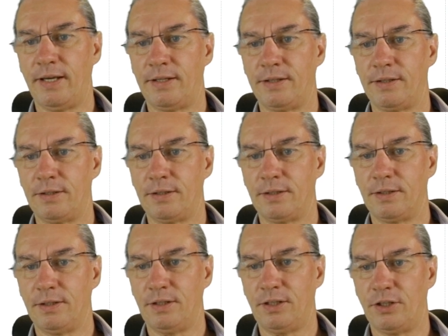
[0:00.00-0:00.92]
And
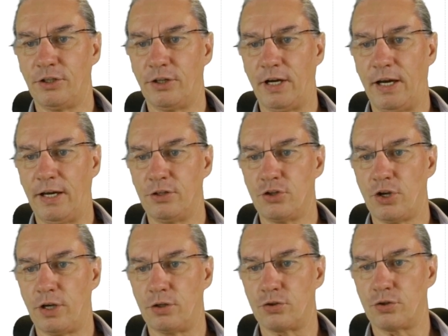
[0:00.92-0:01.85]
here I
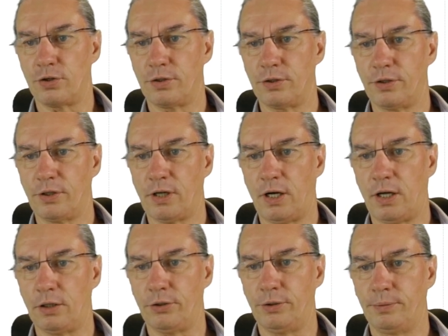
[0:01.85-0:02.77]
change the
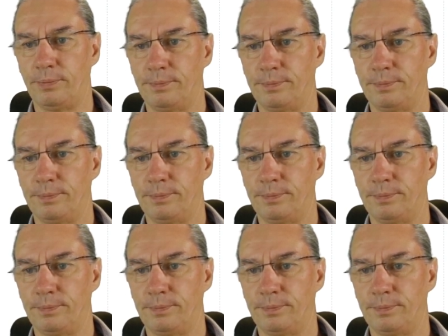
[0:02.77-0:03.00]
color.